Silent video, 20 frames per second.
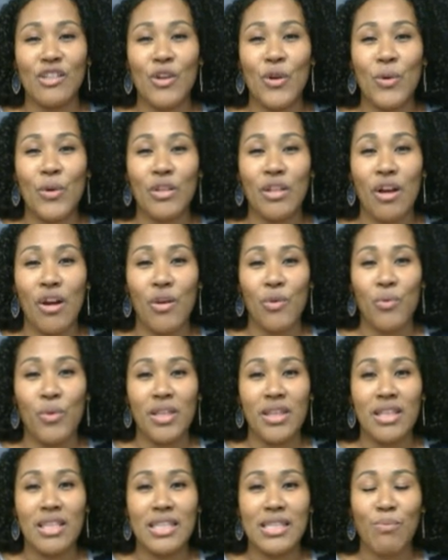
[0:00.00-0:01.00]
to go along
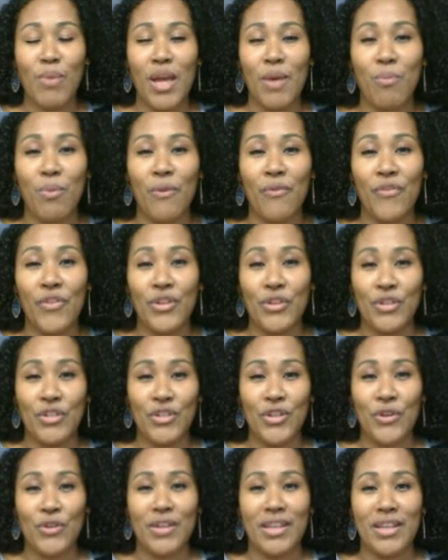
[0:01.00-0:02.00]
with this paper for you to
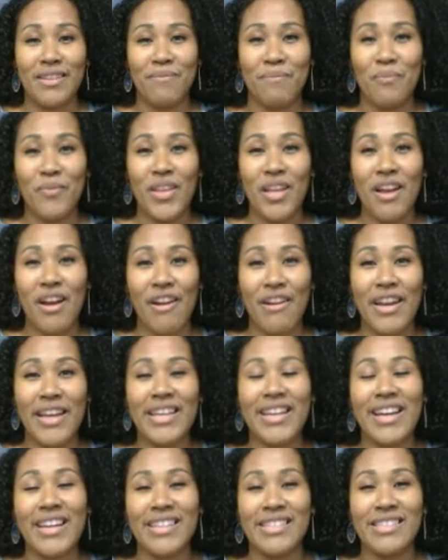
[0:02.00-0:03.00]
turn in. All
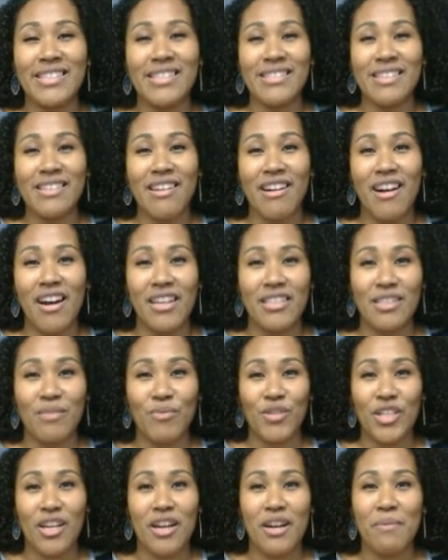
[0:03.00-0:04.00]
right, guys.
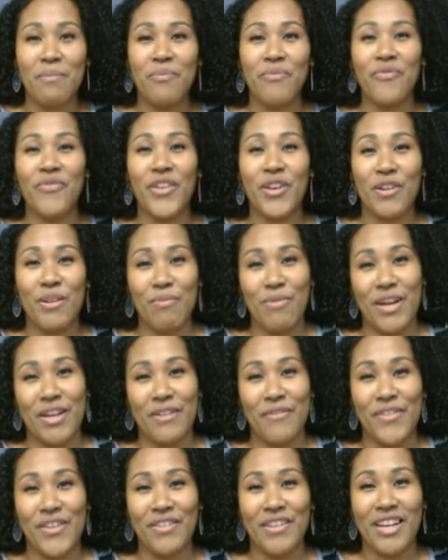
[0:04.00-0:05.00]
Awesome job. Very proud
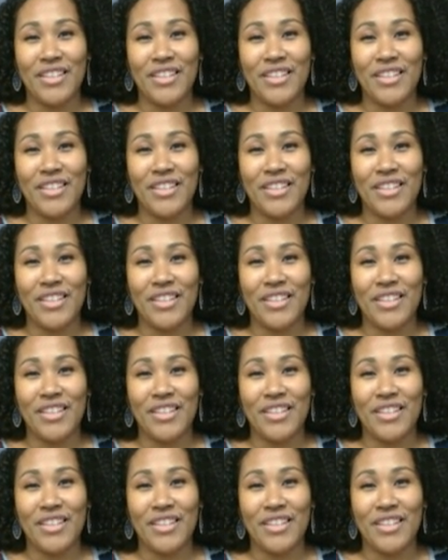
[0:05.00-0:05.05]
of you.